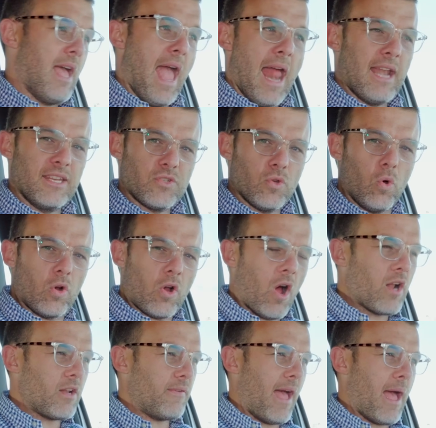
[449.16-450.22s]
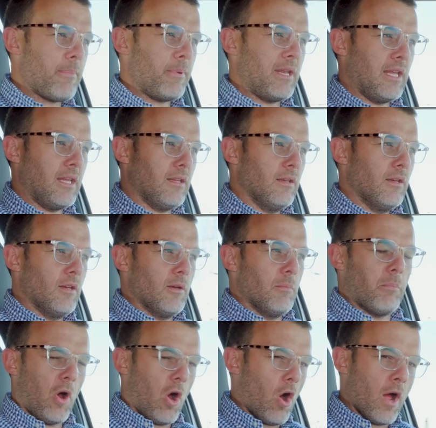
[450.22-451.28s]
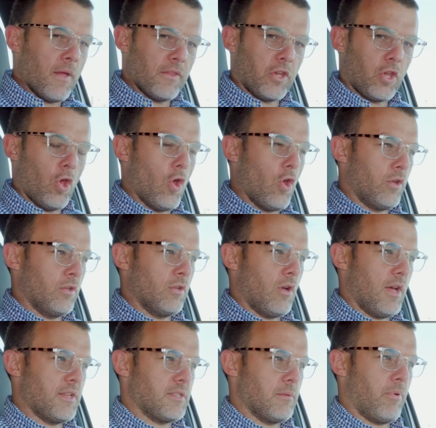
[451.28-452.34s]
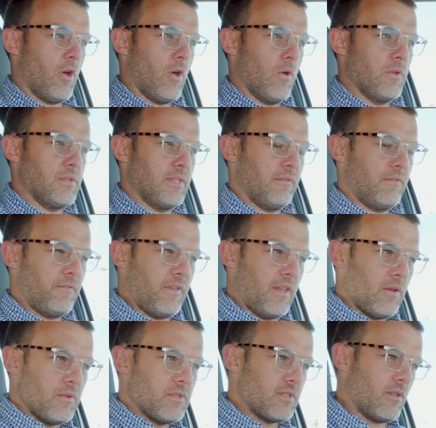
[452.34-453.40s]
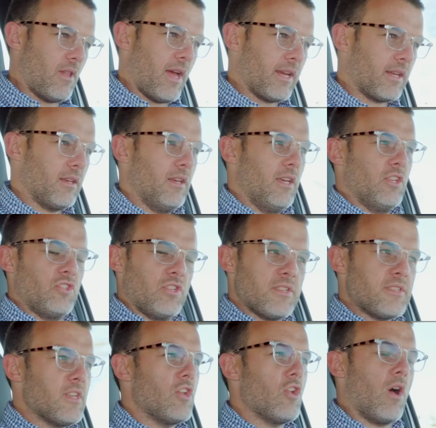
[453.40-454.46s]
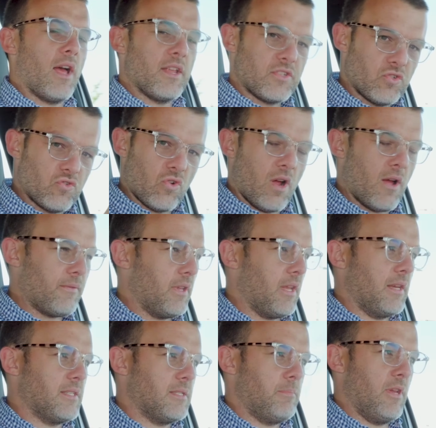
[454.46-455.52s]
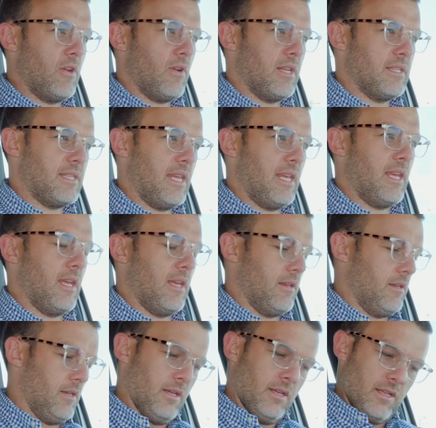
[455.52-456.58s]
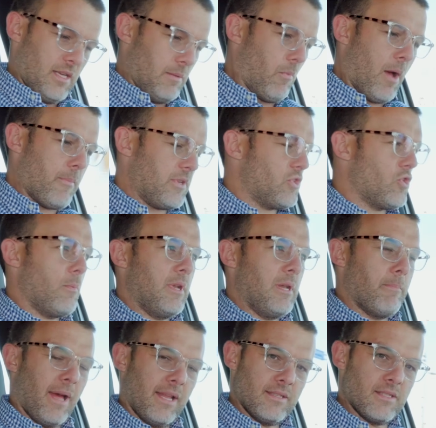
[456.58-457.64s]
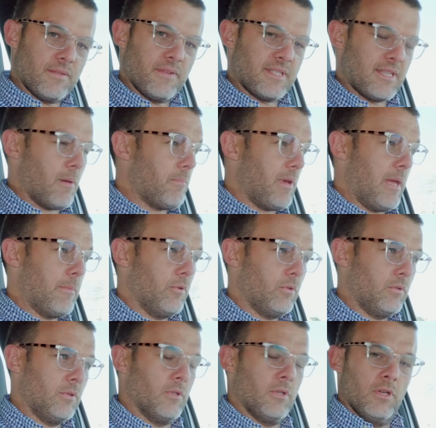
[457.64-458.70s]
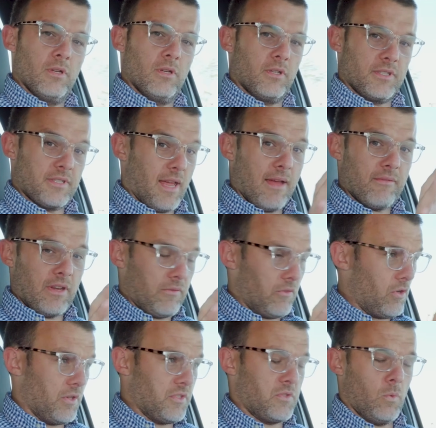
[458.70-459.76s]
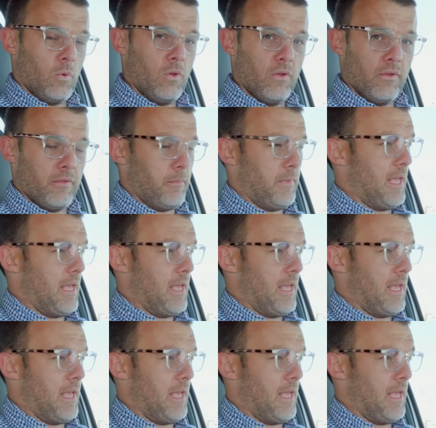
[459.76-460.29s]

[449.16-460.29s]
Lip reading: And it's all kind of happening behind the curtain, I suppose. It feels like just a nice driving experience here. It might be too many buttons for some people, because I haven't even gotten to all of them